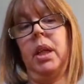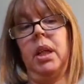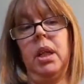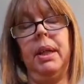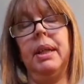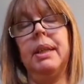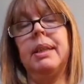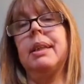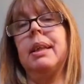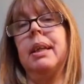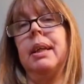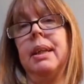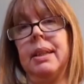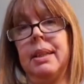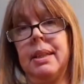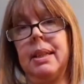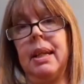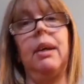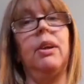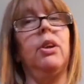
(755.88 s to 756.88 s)

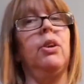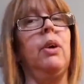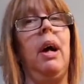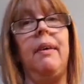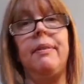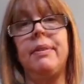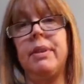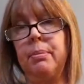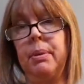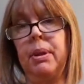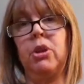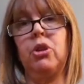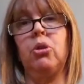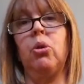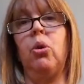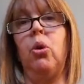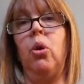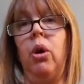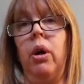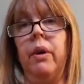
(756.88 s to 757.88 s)
You have to make
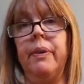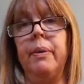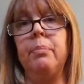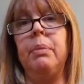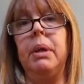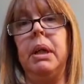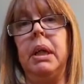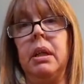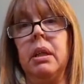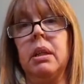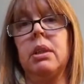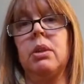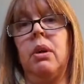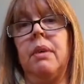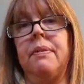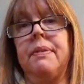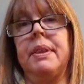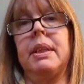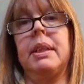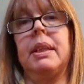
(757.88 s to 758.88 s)
sure all the meat is
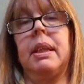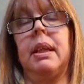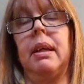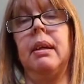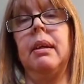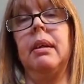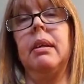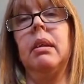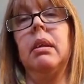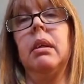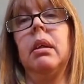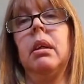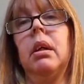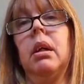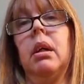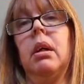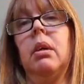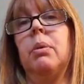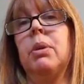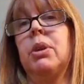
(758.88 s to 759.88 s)
off the skin,
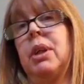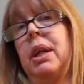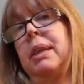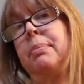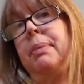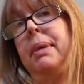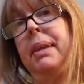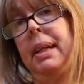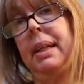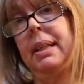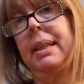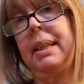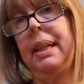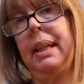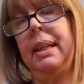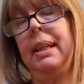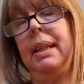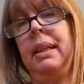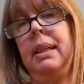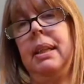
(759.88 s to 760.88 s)
which that's my next
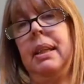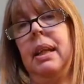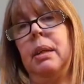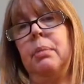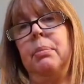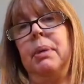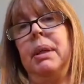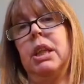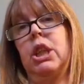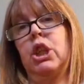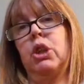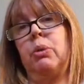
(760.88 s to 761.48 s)
thing. I need to get a meat